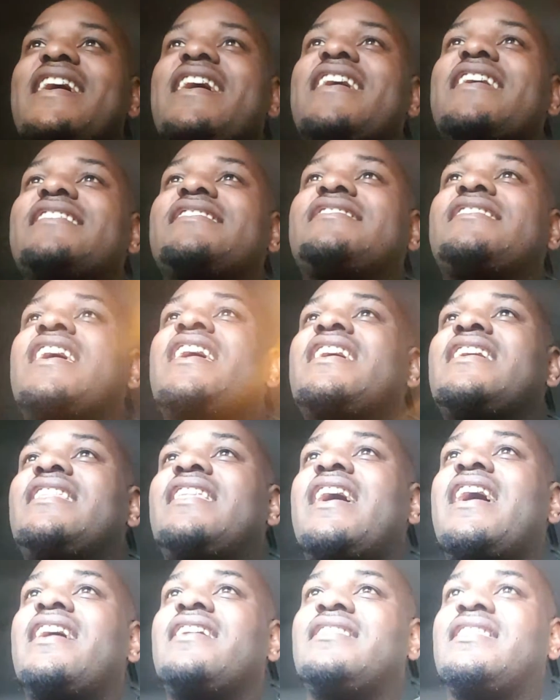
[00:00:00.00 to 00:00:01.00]
saying
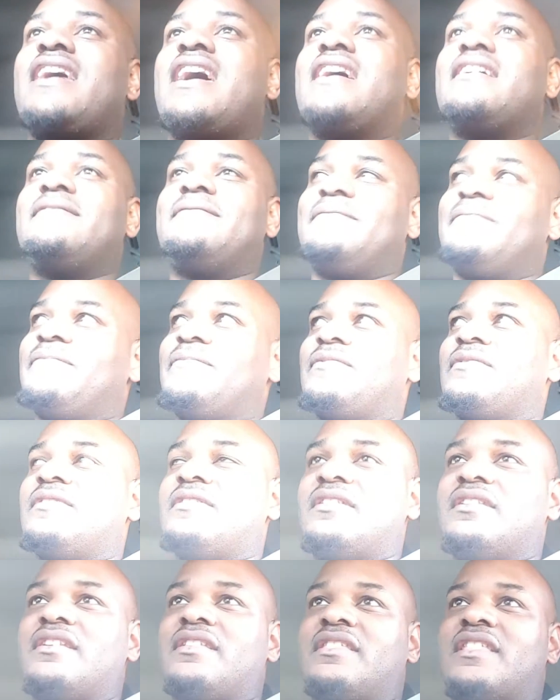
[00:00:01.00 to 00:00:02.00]
that
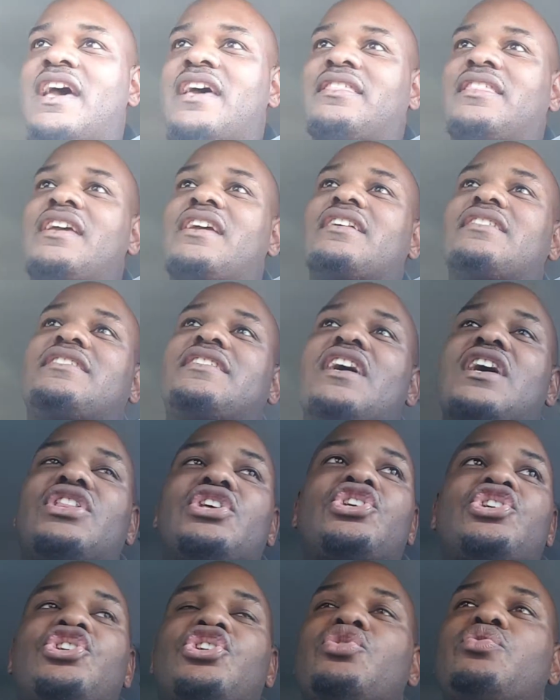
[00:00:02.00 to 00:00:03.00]
they can tell
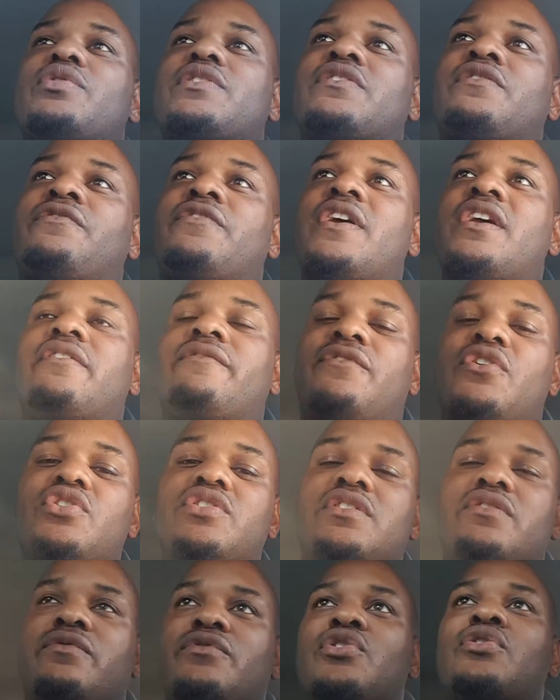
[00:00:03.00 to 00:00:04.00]
a shoe is fake
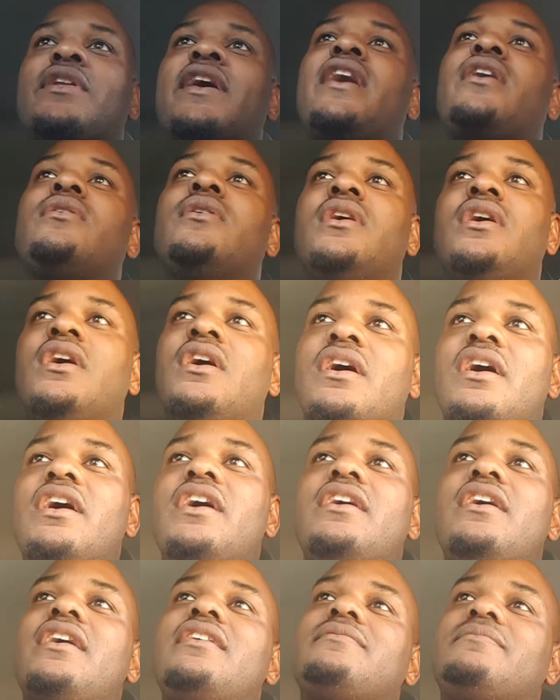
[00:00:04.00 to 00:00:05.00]
versus real. Now,
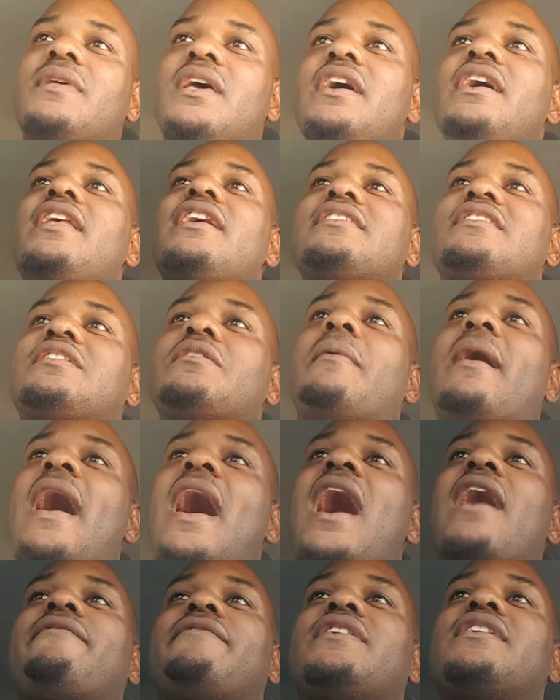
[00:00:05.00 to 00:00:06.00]
it is some
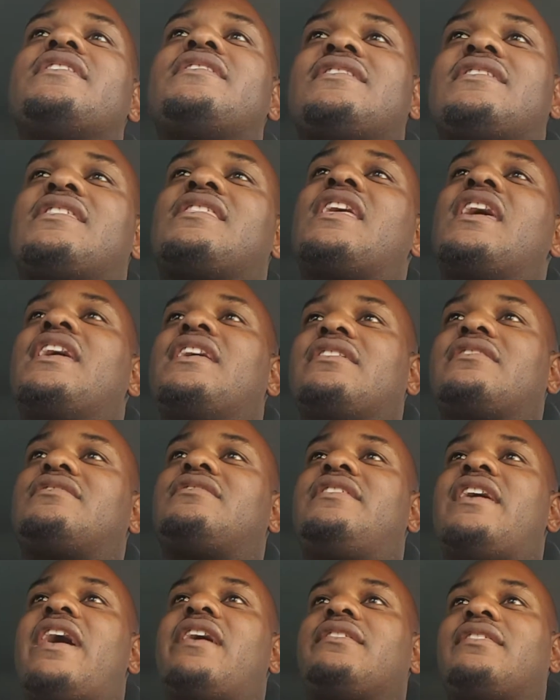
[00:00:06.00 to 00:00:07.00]
obvious things
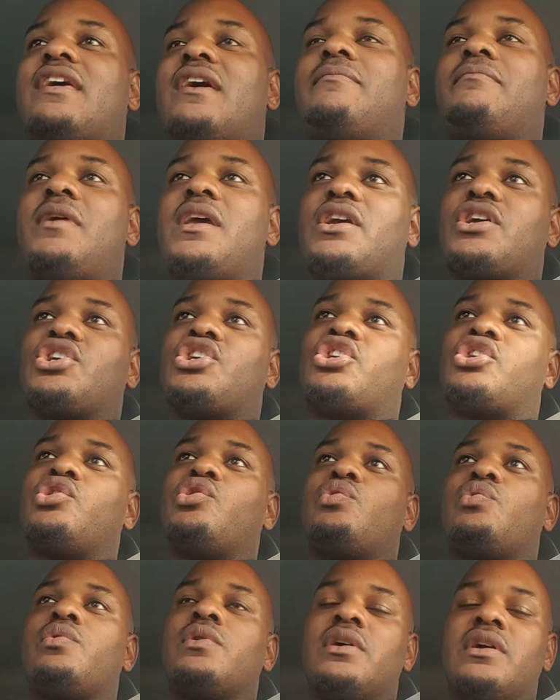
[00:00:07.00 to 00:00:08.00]
that make a
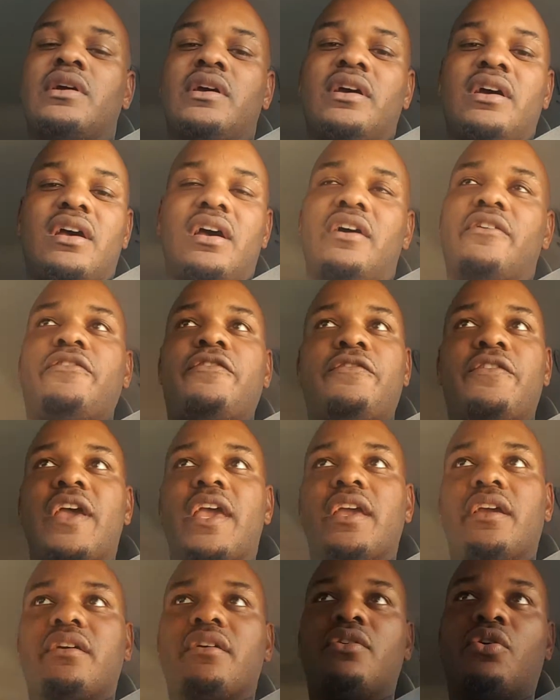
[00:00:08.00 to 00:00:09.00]
shoe a
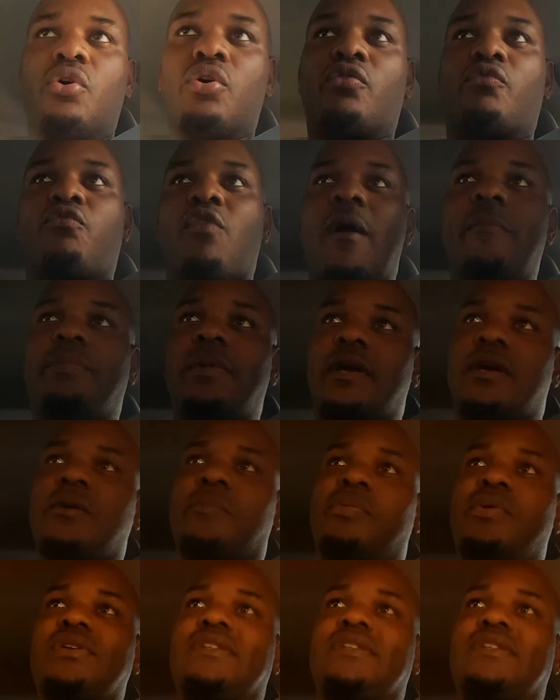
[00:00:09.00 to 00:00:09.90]
fake or a replica per